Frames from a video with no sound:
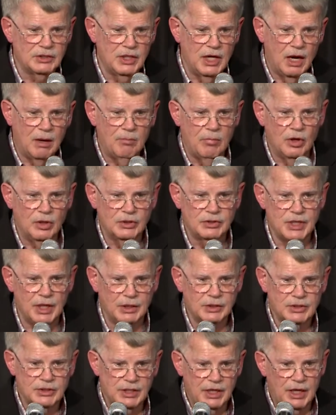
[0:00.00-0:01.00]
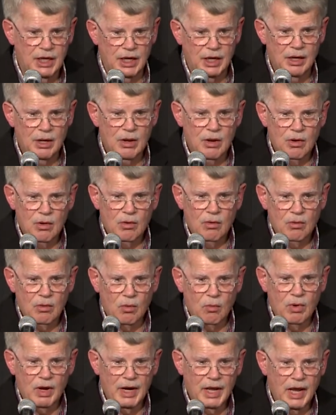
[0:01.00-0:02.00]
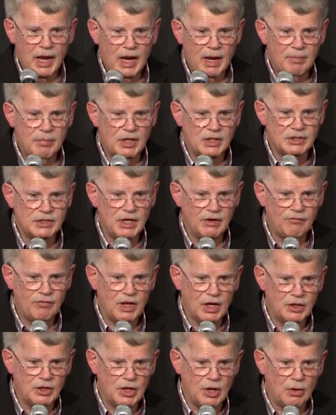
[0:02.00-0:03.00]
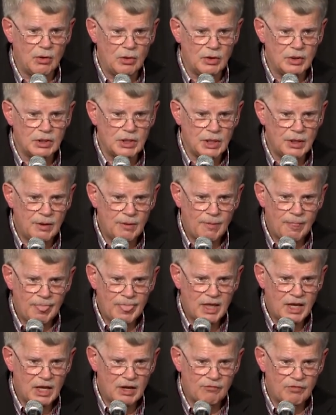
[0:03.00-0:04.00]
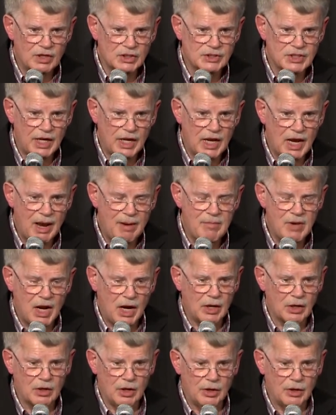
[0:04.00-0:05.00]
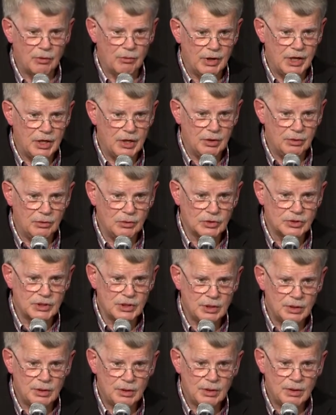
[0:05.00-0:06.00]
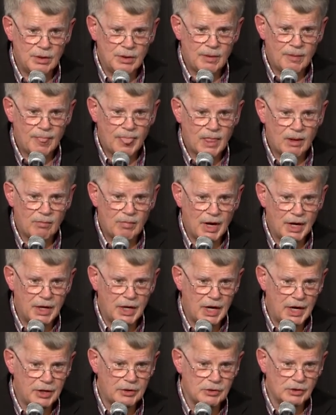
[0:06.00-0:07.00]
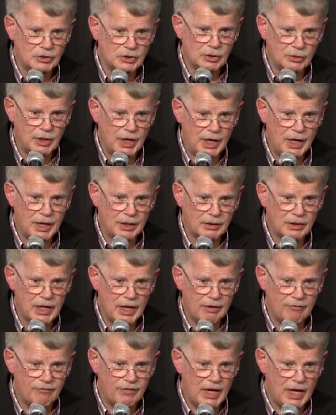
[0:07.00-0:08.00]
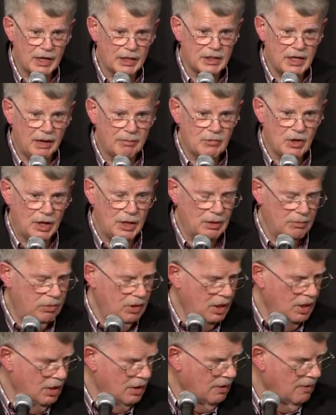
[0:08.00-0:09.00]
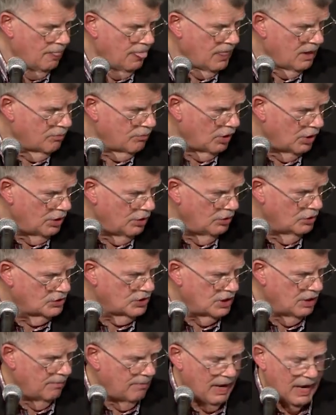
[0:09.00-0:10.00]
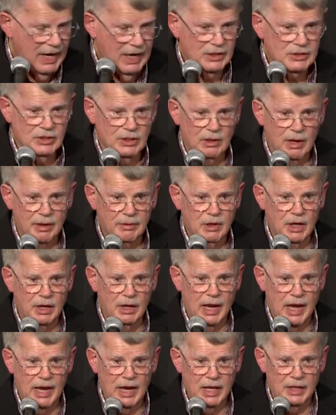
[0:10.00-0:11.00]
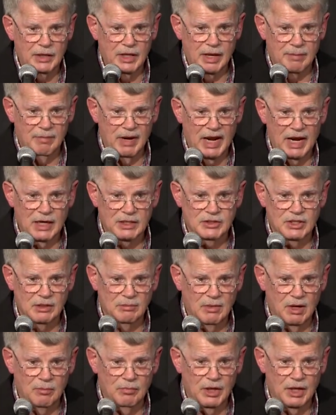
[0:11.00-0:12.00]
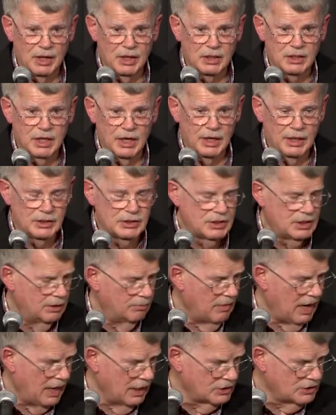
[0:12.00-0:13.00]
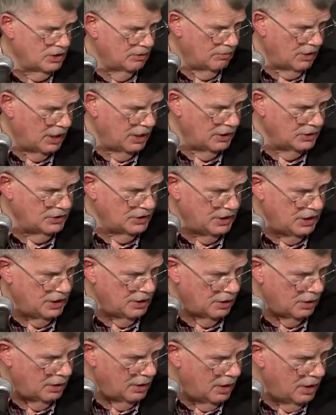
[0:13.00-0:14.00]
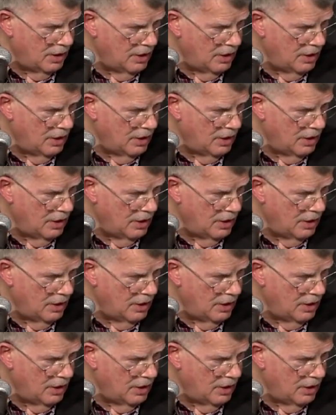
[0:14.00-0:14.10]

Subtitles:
numbers and see, well, what happens if you say I'm not going to reduce my nitrogen rate. In fact, I'm going to produce I'm going to add the maximum that it takes to maximize yield.